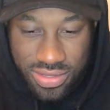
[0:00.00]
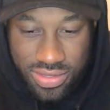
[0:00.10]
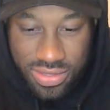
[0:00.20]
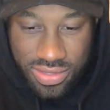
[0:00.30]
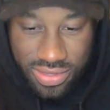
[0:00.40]

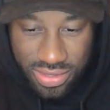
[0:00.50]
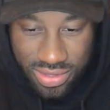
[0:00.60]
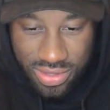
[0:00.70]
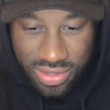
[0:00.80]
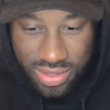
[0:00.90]
it's been
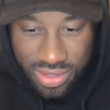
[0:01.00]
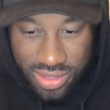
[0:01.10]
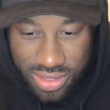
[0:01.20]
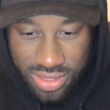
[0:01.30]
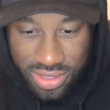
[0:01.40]
insane.
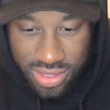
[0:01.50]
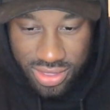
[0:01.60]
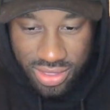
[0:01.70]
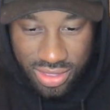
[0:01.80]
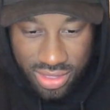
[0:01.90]
We're like
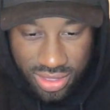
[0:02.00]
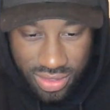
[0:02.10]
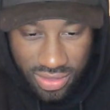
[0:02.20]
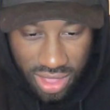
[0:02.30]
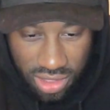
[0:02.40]
one
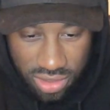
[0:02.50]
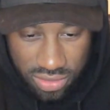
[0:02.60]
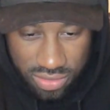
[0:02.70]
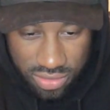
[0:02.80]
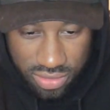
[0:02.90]
big that
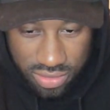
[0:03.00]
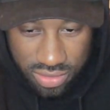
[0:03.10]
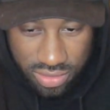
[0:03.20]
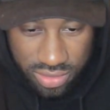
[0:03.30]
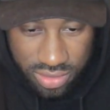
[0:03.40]
fucked up
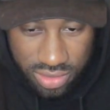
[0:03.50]
family.